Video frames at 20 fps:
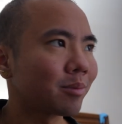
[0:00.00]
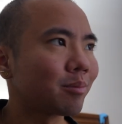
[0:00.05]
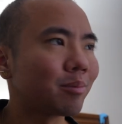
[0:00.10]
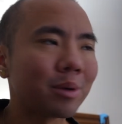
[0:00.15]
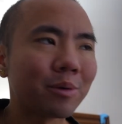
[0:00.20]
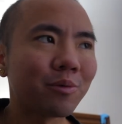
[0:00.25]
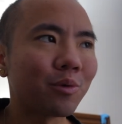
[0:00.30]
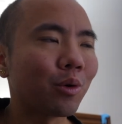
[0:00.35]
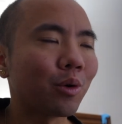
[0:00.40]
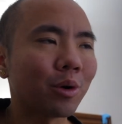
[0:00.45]

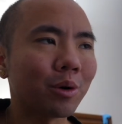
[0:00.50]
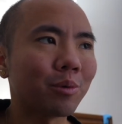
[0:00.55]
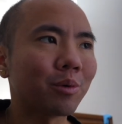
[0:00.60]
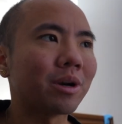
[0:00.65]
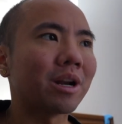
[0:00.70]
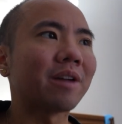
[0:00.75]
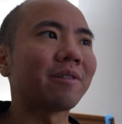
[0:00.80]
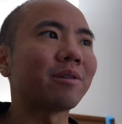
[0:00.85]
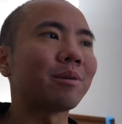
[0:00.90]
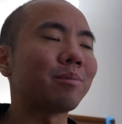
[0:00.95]
before,
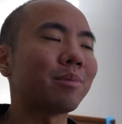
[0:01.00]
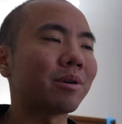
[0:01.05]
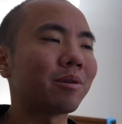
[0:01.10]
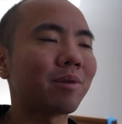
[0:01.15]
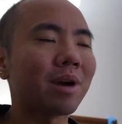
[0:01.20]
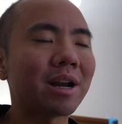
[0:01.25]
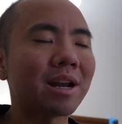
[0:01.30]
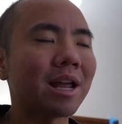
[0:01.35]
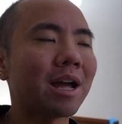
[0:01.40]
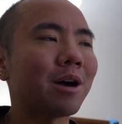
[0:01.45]
whatever, but
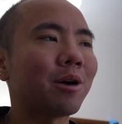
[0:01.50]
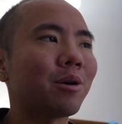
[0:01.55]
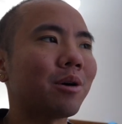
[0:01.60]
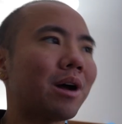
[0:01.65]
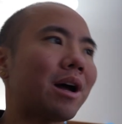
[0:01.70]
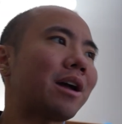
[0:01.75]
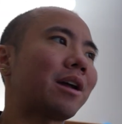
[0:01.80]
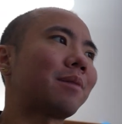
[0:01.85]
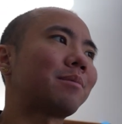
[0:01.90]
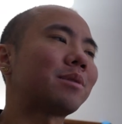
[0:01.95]
right now
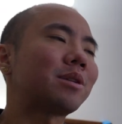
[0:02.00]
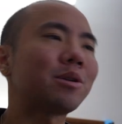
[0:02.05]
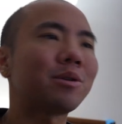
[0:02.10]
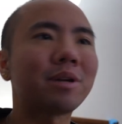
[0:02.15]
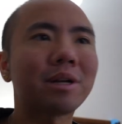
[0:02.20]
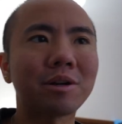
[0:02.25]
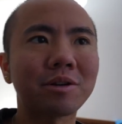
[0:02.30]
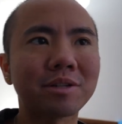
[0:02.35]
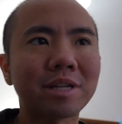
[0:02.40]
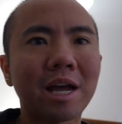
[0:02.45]
I am 2
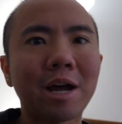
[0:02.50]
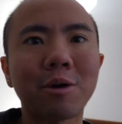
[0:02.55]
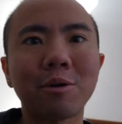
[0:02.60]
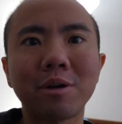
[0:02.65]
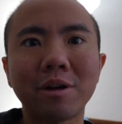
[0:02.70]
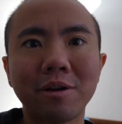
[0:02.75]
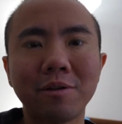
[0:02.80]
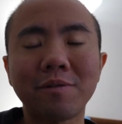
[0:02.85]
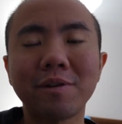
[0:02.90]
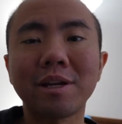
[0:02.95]
years out
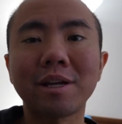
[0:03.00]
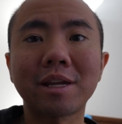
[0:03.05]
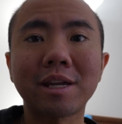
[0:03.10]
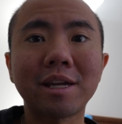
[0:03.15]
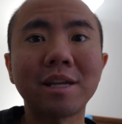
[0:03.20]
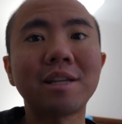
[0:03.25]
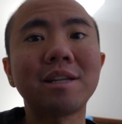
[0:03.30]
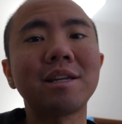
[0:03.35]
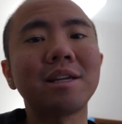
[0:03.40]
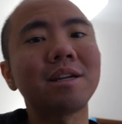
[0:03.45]
of a
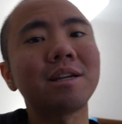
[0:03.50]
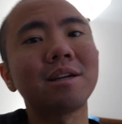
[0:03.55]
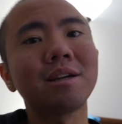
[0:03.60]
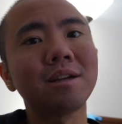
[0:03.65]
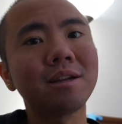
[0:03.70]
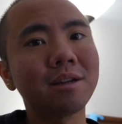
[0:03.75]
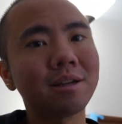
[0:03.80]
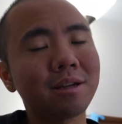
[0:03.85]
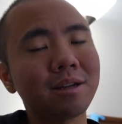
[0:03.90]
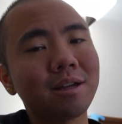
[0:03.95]
kidney
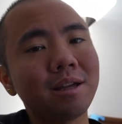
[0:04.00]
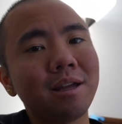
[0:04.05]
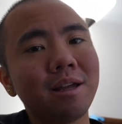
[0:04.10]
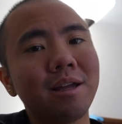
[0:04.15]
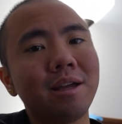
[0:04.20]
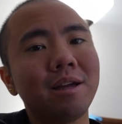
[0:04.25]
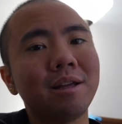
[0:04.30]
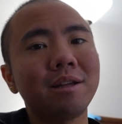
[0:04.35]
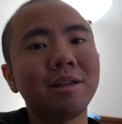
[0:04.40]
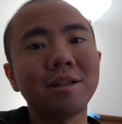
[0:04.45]

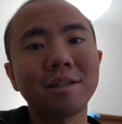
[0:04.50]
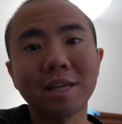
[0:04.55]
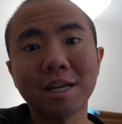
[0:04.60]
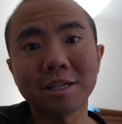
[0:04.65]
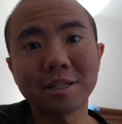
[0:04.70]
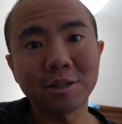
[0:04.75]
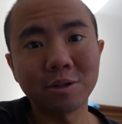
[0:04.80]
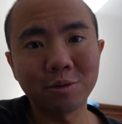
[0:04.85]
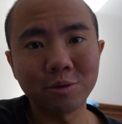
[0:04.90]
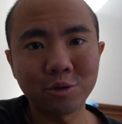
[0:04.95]
and
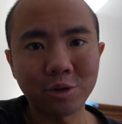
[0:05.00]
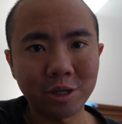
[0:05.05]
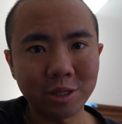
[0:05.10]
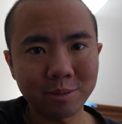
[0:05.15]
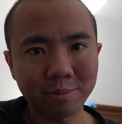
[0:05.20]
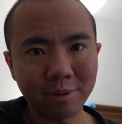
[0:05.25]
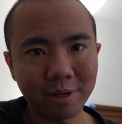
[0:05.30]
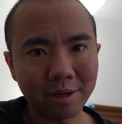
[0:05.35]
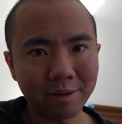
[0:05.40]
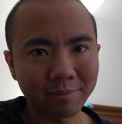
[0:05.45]
intestinal
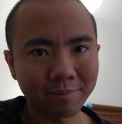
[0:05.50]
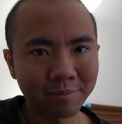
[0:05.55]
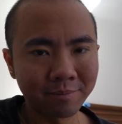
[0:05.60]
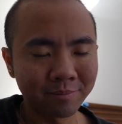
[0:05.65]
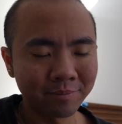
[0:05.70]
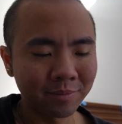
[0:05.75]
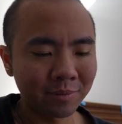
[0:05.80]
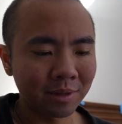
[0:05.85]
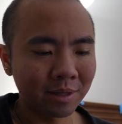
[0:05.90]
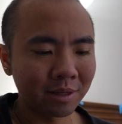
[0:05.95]
transplant.
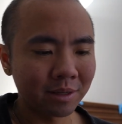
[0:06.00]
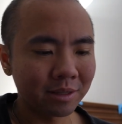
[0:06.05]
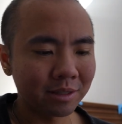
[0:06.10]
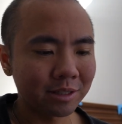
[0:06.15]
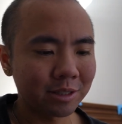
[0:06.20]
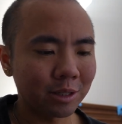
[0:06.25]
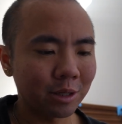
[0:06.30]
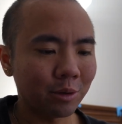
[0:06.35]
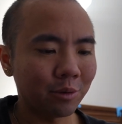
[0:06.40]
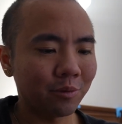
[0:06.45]

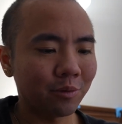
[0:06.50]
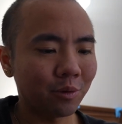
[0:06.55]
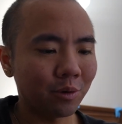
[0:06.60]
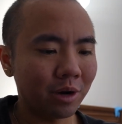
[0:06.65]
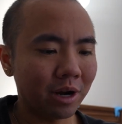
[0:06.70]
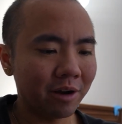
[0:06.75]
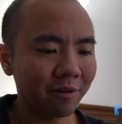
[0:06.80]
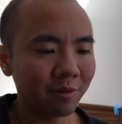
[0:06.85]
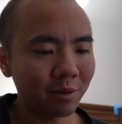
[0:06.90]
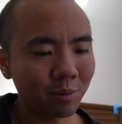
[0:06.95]
So for
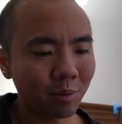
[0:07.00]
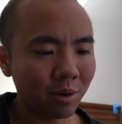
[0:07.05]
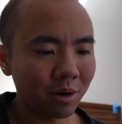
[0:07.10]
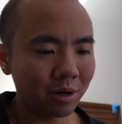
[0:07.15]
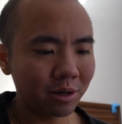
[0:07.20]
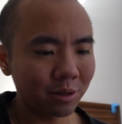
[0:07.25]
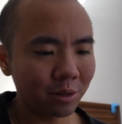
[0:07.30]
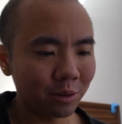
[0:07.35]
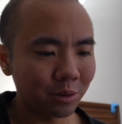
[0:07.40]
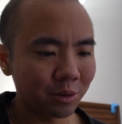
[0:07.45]

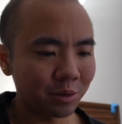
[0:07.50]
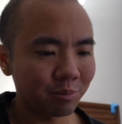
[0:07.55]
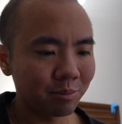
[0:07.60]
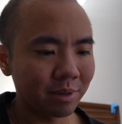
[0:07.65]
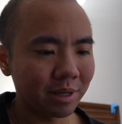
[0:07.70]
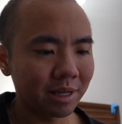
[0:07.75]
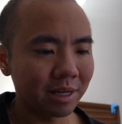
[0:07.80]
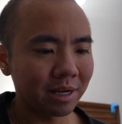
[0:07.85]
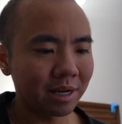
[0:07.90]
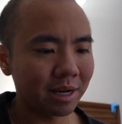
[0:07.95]
everyone who's
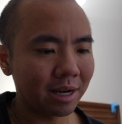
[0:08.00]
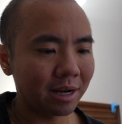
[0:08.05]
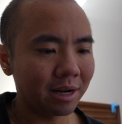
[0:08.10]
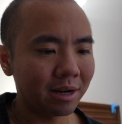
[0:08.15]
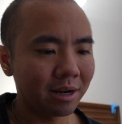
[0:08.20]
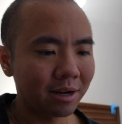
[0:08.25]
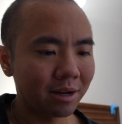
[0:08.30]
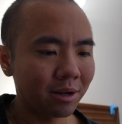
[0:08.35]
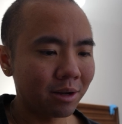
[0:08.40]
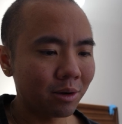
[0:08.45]
been
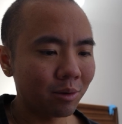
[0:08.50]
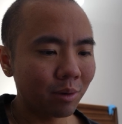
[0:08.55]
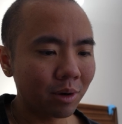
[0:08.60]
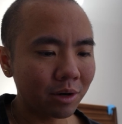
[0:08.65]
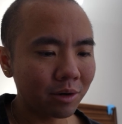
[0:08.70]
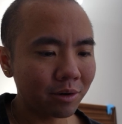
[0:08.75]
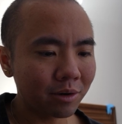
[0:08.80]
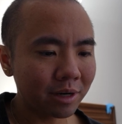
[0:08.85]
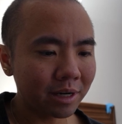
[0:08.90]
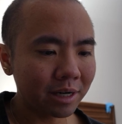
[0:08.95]

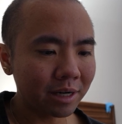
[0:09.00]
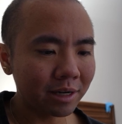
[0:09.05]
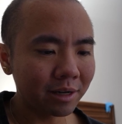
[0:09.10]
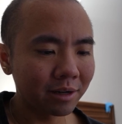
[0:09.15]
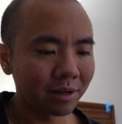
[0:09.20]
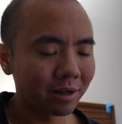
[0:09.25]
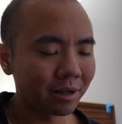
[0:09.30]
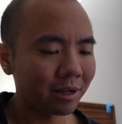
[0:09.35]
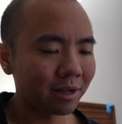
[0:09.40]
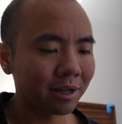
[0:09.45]
wondering
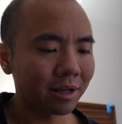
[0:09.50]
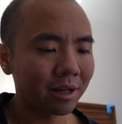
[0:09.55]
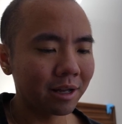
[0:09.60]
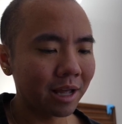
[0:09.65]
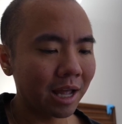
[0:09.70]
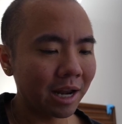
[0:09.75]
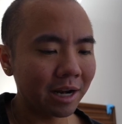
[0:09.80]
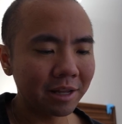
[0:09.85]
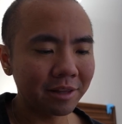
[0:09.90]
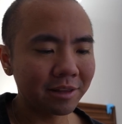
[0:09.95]

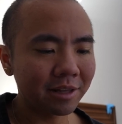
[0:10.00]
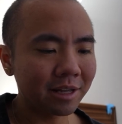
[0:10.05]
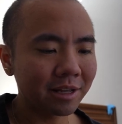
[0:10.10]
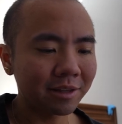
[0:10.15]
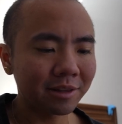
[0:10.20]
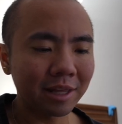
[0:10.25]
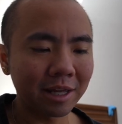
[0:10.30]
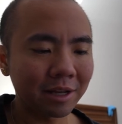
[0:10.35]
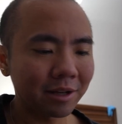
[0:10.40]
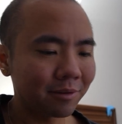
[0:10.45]

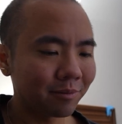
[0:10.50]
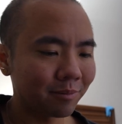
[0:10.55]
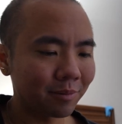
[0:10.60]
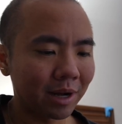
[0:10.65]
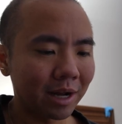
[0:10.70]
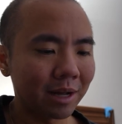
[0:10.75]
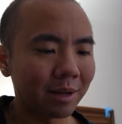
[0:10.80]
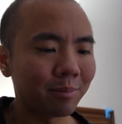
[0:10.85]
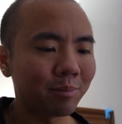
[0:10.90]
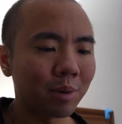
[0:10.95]
anything,
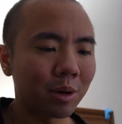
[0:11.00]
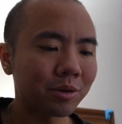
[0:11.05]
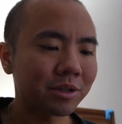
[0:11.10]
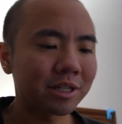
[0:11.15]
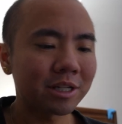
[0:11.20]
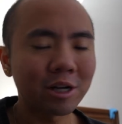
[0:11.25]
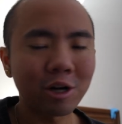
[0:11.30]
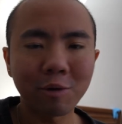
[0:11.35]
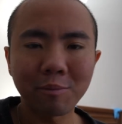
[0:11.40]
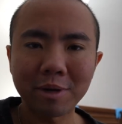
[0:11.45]
I
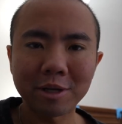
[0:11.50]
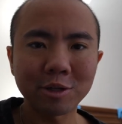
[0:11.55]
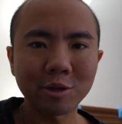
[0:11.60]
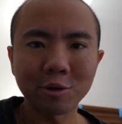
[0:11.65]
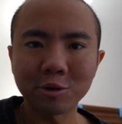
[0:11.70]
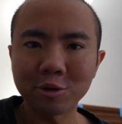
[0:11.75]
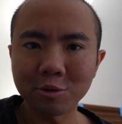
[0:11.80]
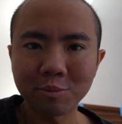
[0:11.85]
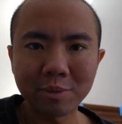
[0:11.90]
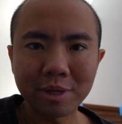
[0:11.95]
posted it on my
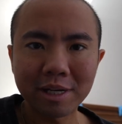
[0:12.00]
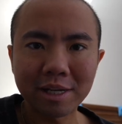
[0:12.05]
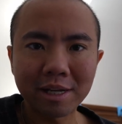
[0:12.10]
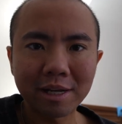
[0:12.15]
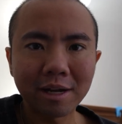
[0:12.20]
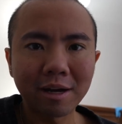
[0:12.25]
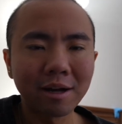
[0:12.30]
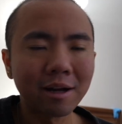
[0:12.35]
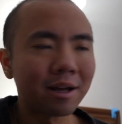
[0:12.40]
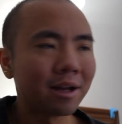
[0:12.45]
social
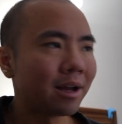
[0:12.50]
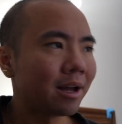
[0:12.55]
media,